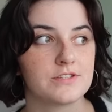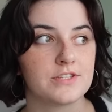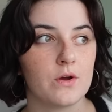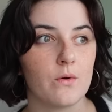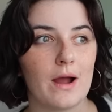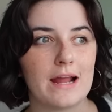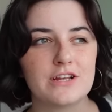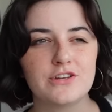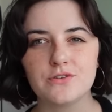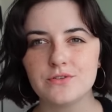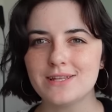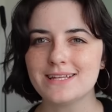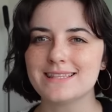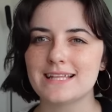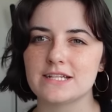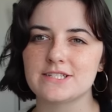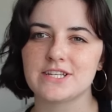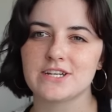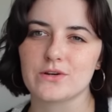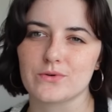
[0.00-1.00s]
So I do think
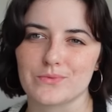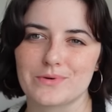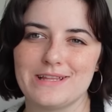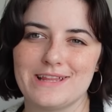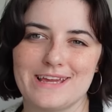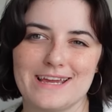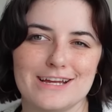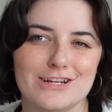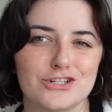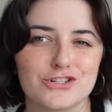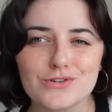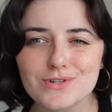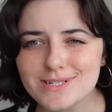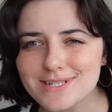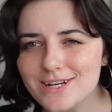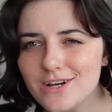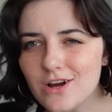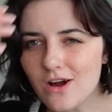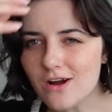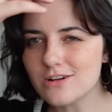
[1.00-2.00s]
that's like a really
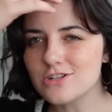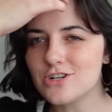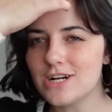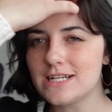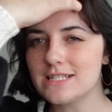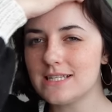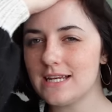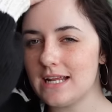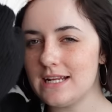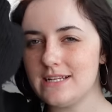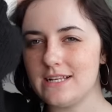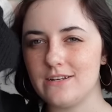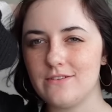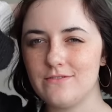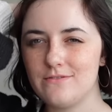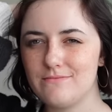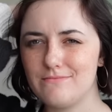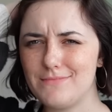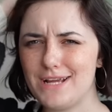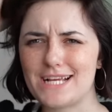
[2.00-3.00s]
interesting contrast that I
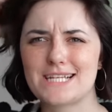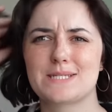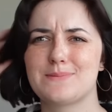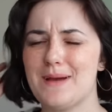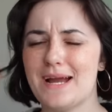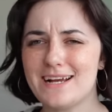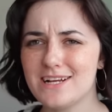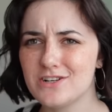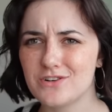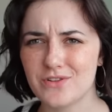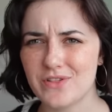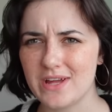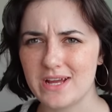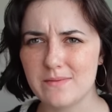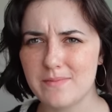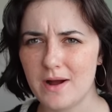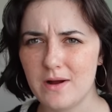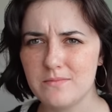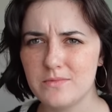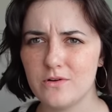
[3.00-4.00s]
didn't expect or think
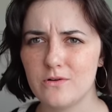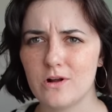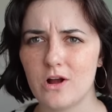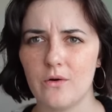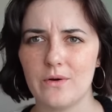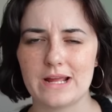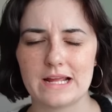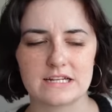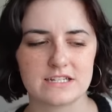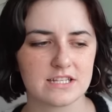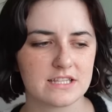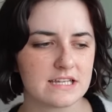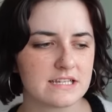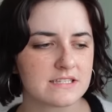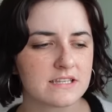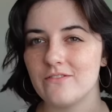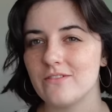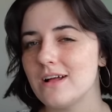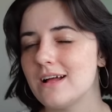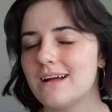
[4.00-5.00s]
about going into
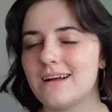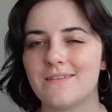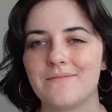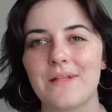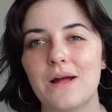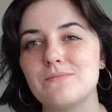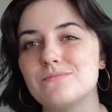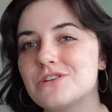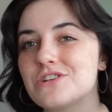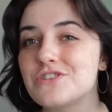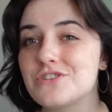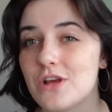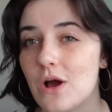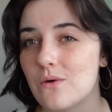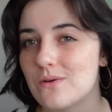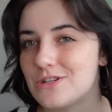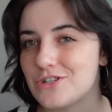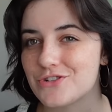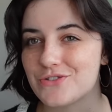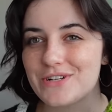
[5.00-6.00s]
this. I'm just
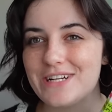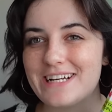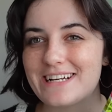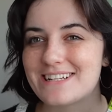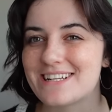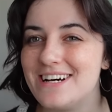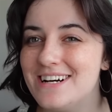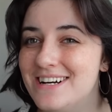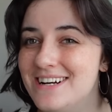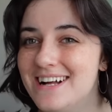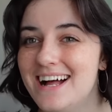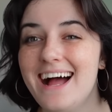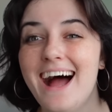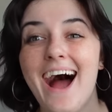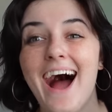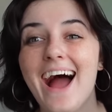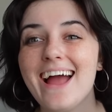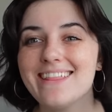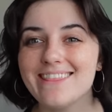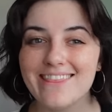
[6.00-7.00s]
so intrigued.
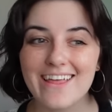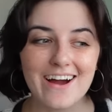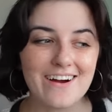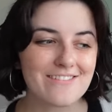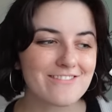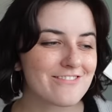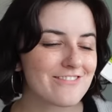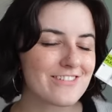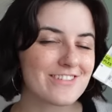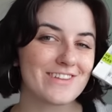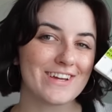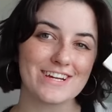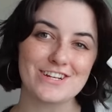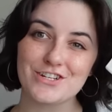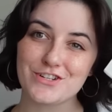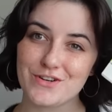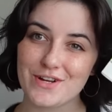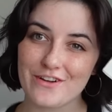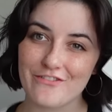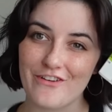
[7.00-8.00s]
I love the
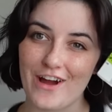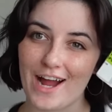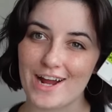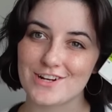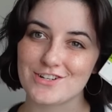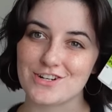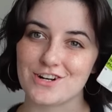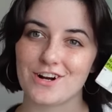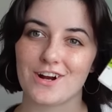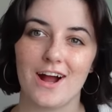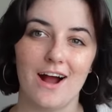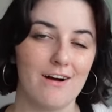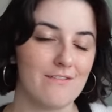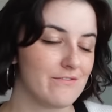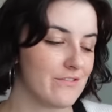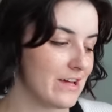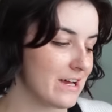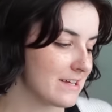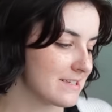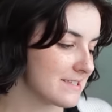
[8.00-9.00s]
intrigue factor
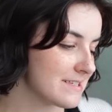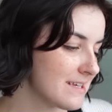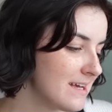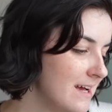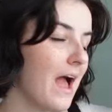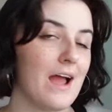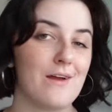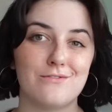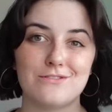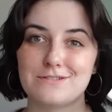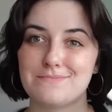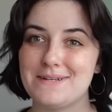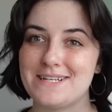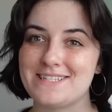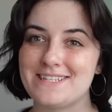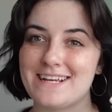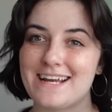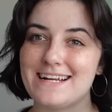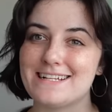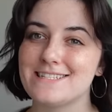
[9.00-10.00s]
of this. I was
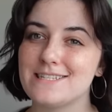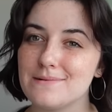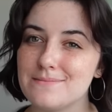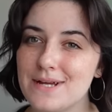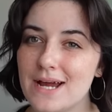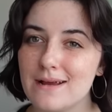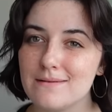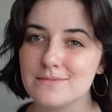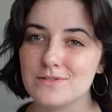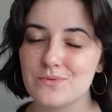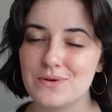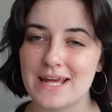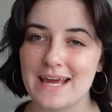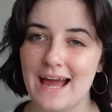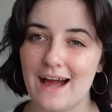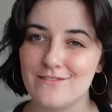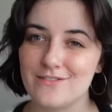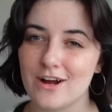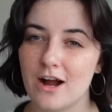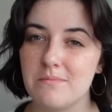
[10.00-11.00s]
missing it. Sometimes when I
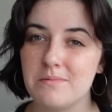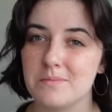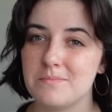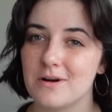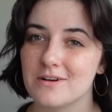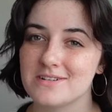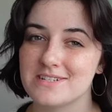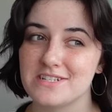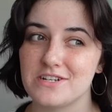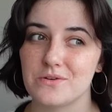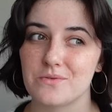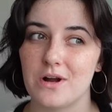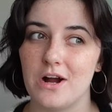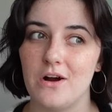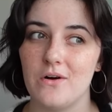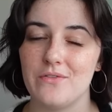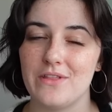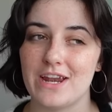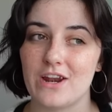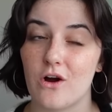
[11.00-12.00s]
have a couple books in a
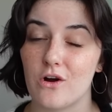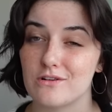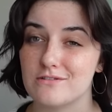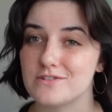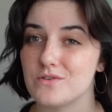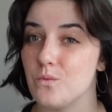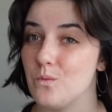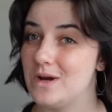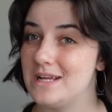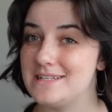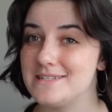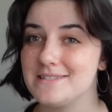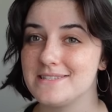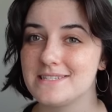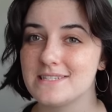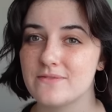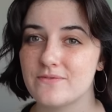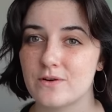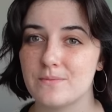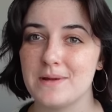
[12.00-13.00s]
row that aren't
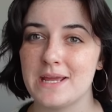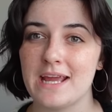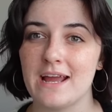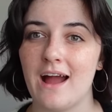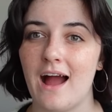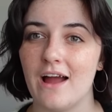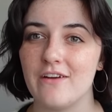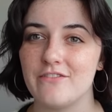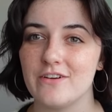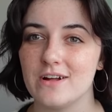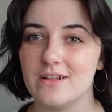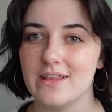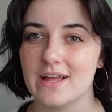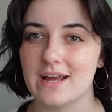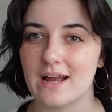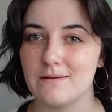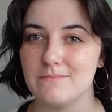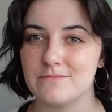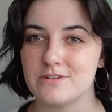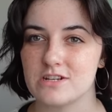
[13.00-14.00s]
wins for me, I feel
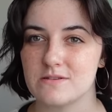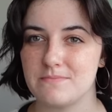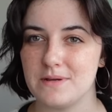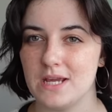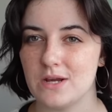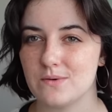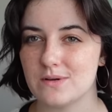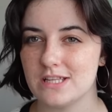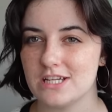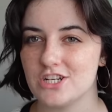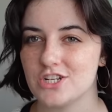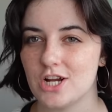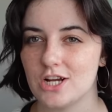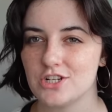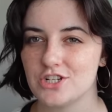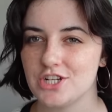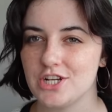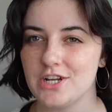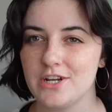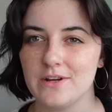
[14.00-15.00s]
like I'm just being really
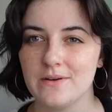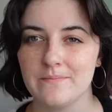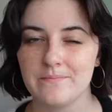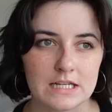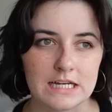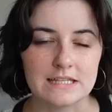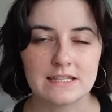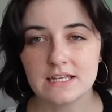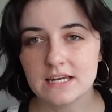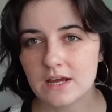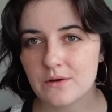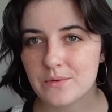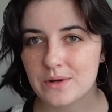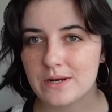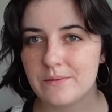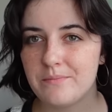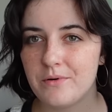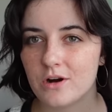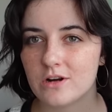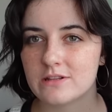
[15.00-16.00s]
judgy. And then I
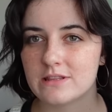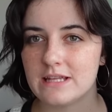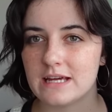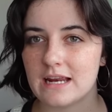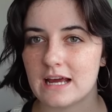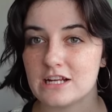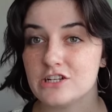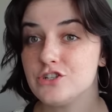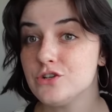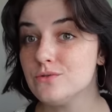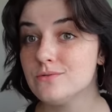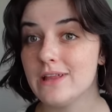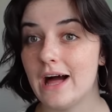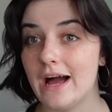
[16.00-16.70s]
read a book that I do